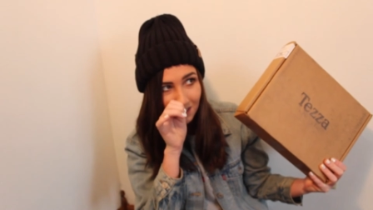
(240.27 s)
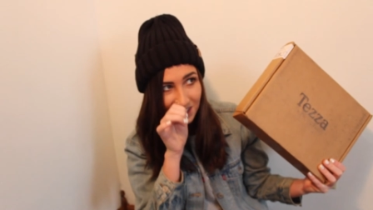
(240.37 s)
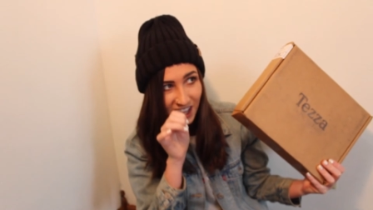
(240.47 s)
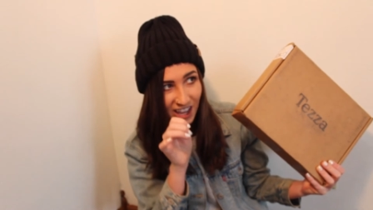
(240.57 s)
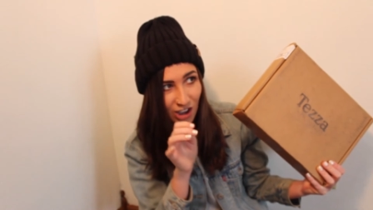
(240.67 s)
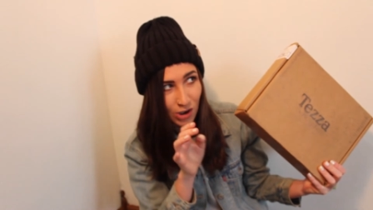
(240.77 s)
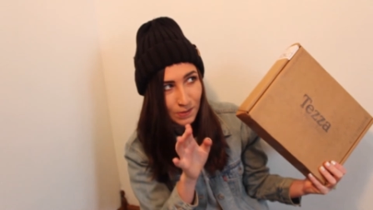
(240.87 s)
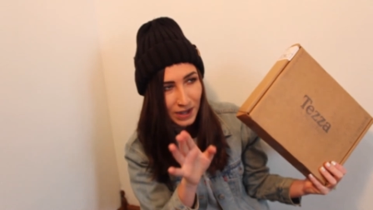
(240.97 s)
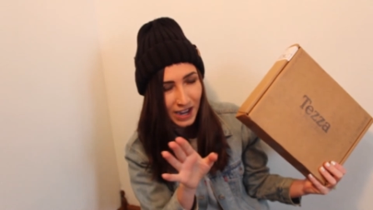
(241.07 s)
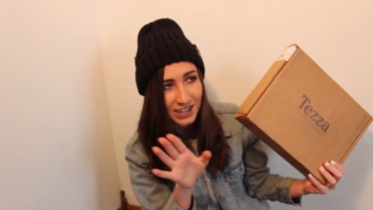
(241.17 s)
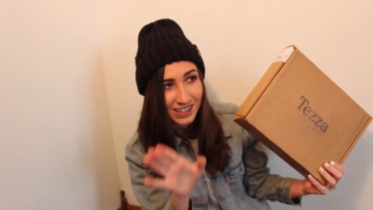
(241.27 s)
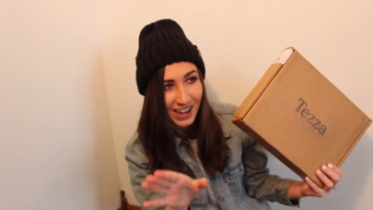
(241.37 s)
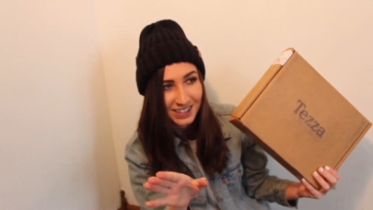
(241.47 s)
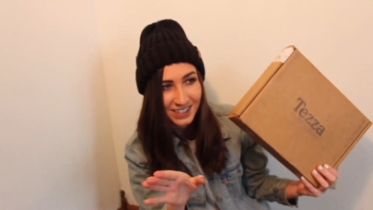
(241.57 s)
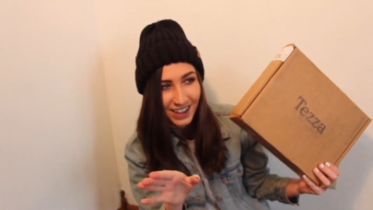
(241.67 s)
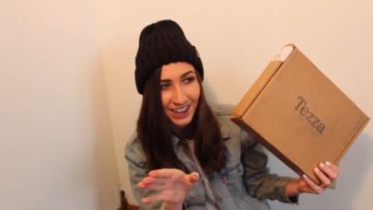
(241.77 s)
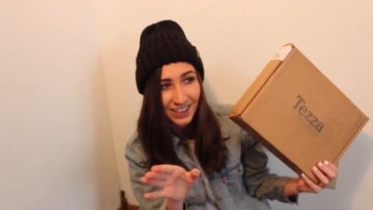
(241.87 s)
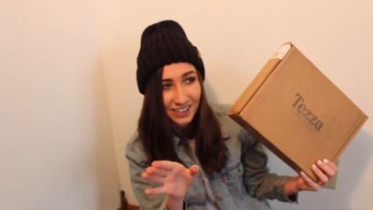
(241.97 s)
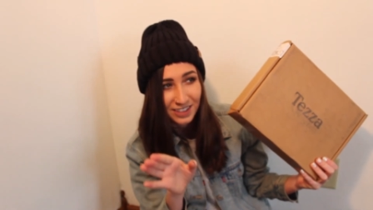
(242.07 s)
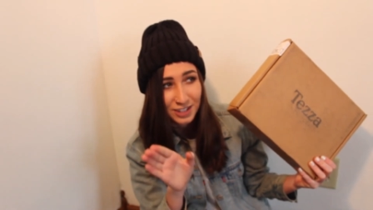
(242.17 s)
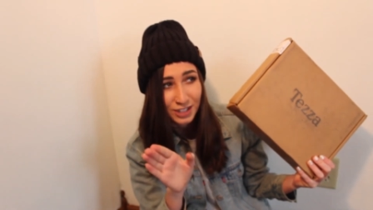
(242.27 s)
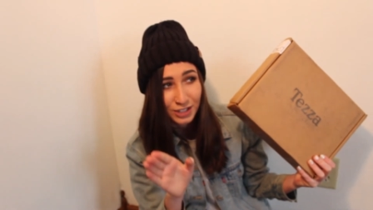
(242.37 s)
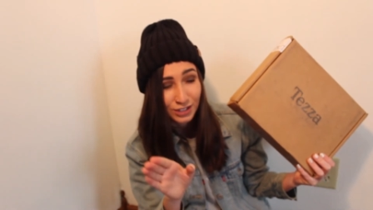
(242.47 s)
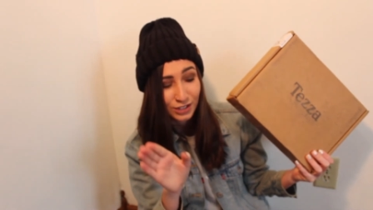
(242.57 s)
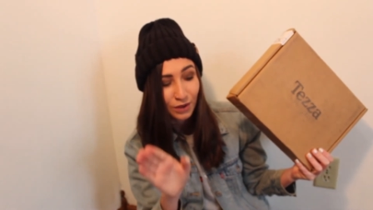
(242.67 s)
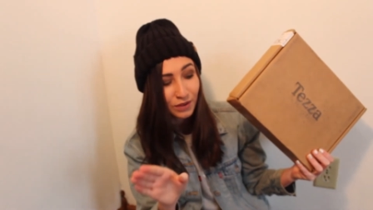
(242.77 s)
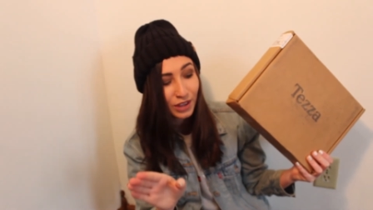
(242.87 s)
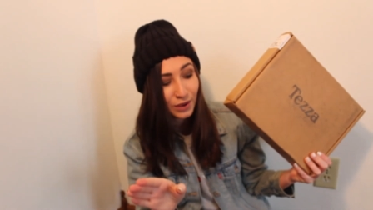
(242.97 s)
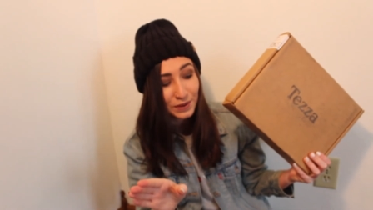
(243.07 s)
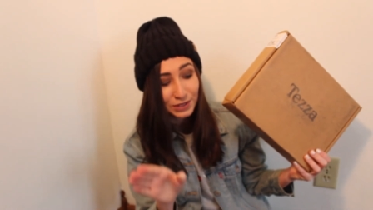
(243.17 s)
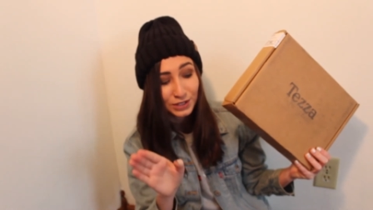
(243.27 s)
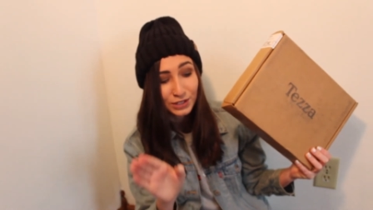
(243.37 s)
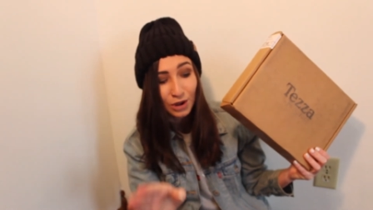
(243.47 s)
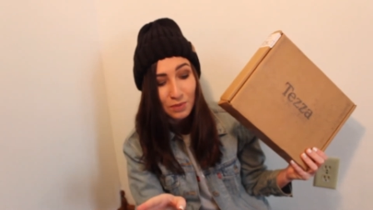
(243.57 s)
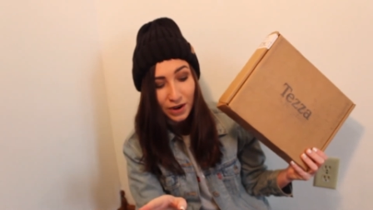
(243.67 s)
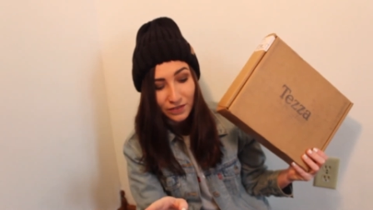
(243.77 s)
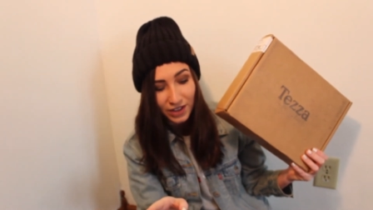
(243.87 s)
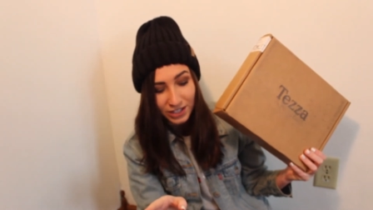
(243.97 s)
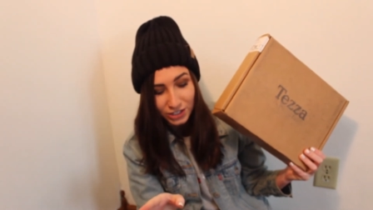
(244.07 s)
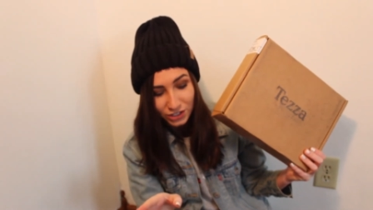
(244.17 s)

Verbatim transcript: was like, oh my god, yes. Like, this is so cute and so perfect.